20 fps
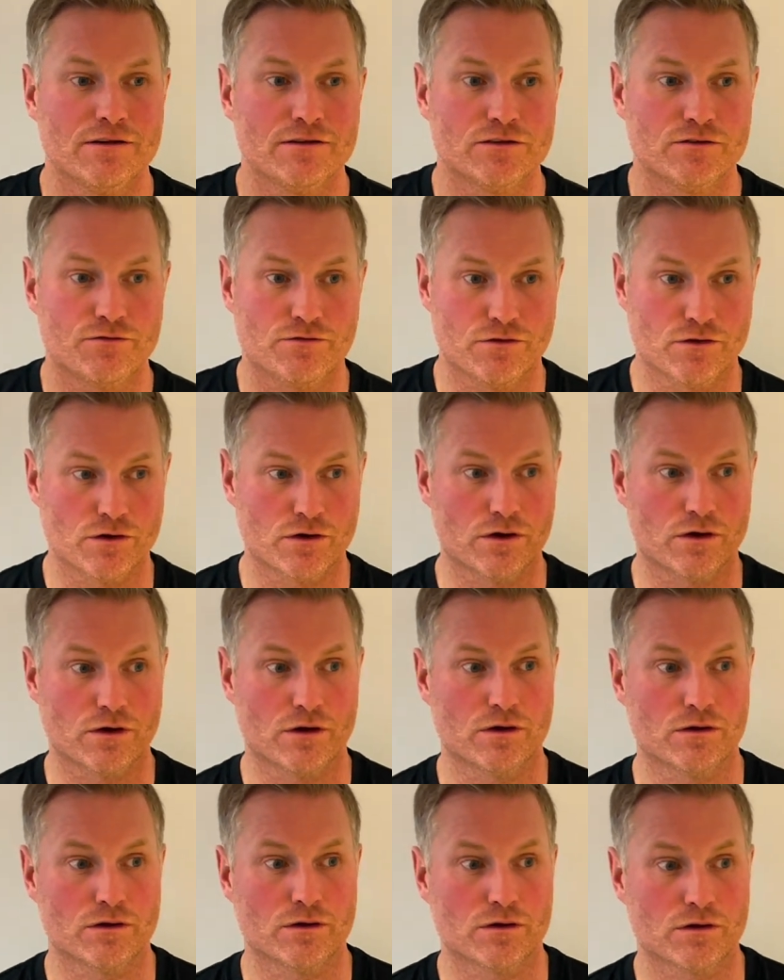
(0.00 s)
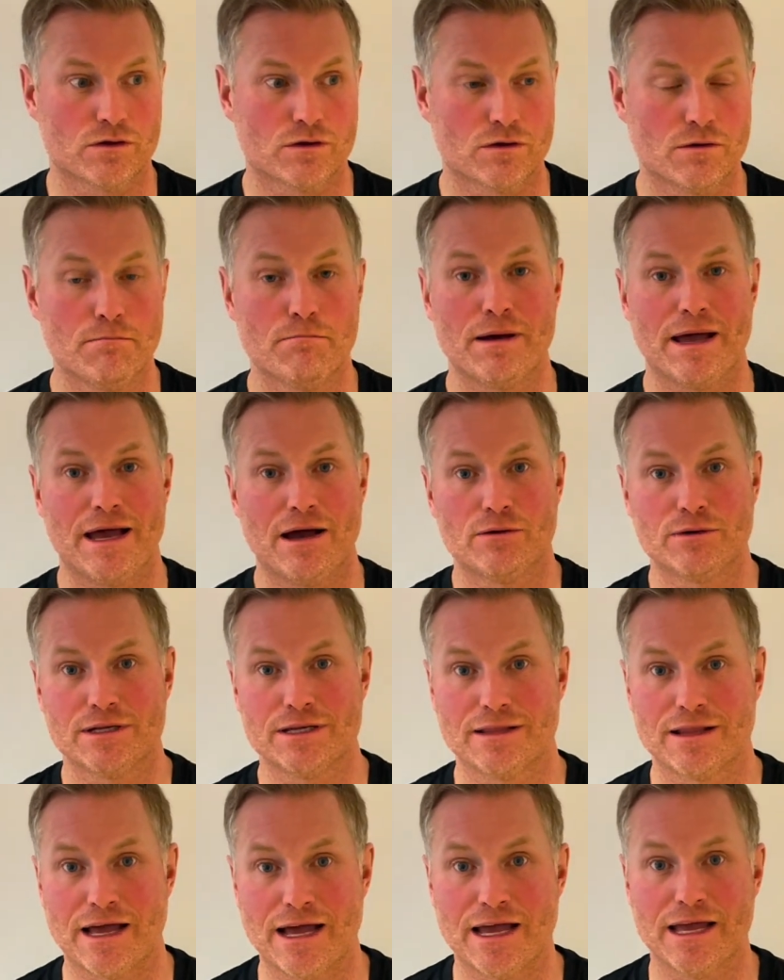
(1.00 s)
for
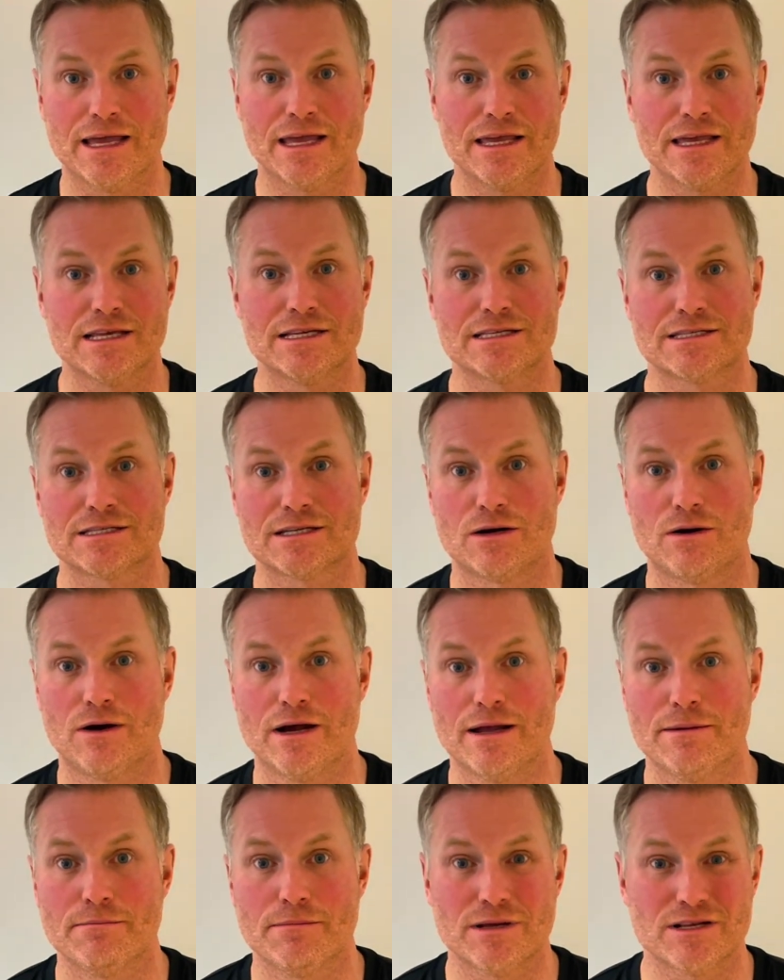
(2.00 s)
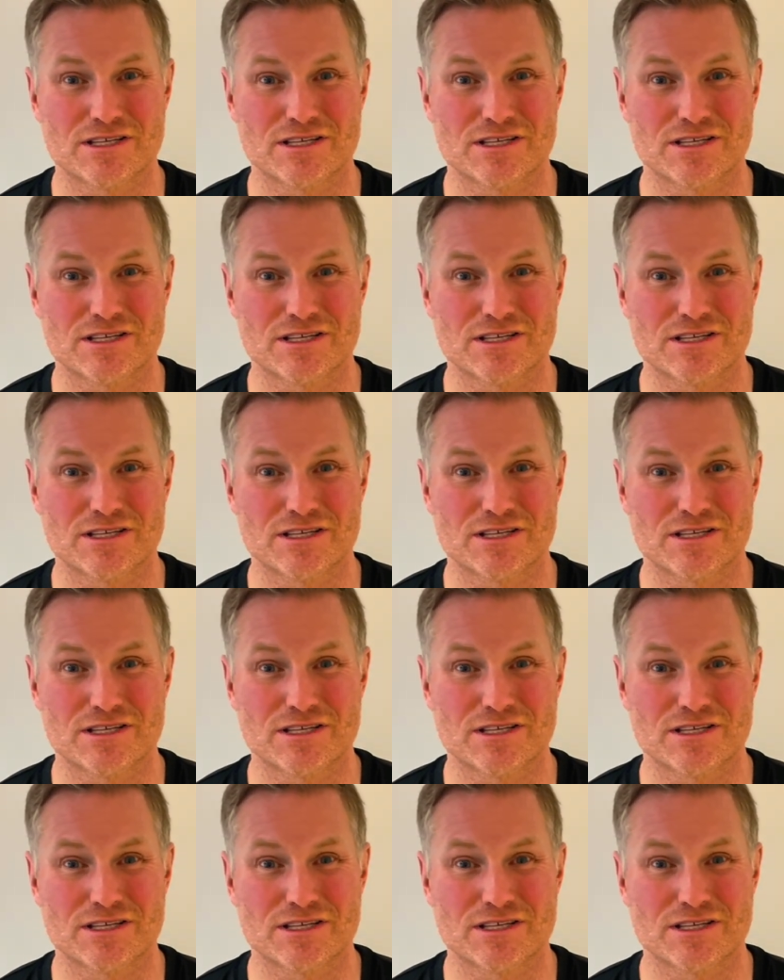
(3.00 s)
compounding that is time.